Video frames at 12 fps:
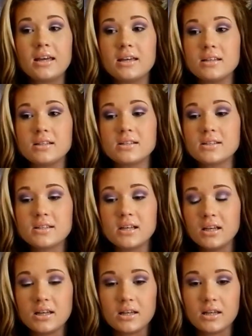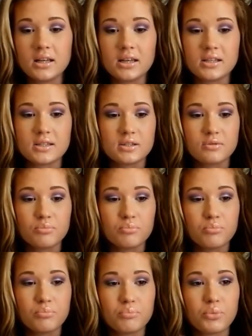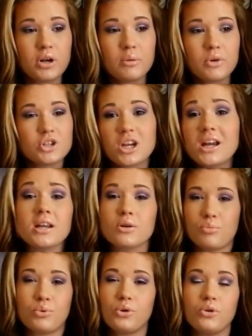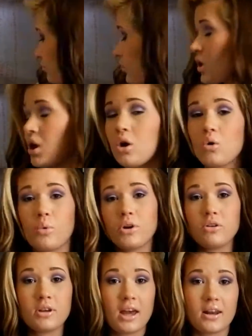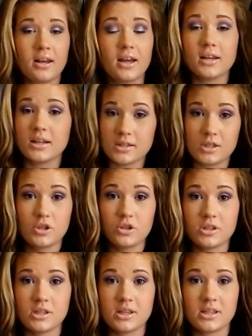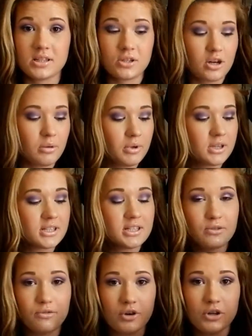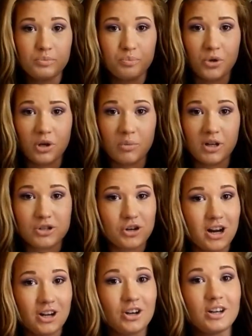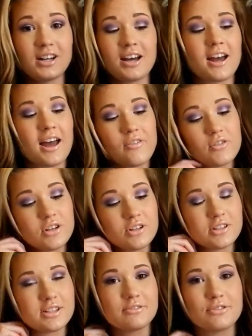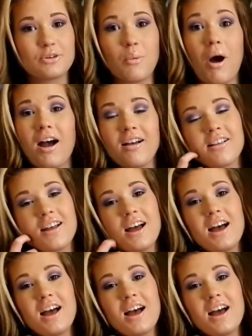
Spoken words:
It's pretty much idiot proof. When you get it, and excuse this dirty one, this is the first Beauty Blender I got. I haven't used it for a while.